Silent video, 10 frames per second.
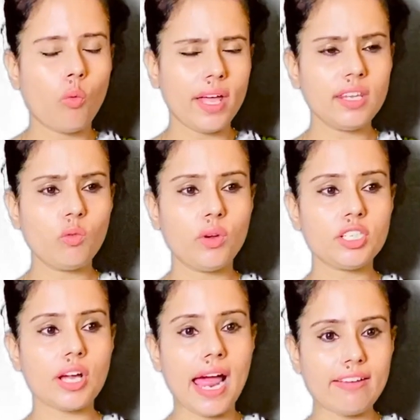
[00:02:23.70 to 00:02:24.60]
which
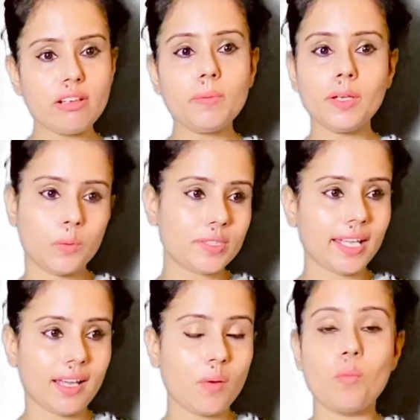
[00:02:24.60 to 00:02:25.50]
I will be
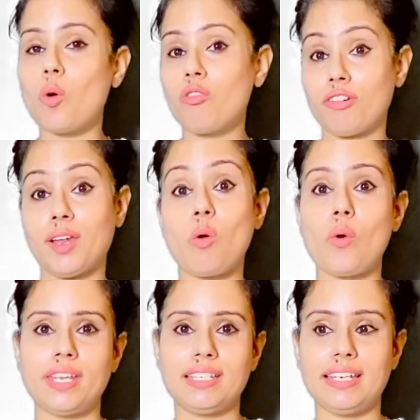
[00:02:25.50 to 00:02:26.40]
using more
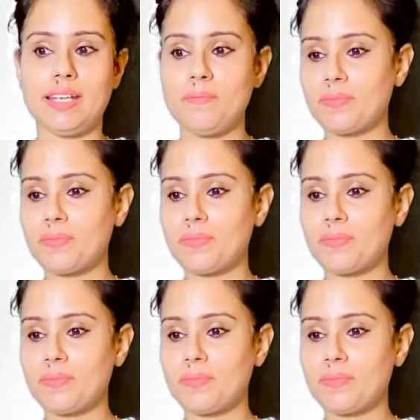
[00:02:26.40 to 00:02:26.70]
frequently,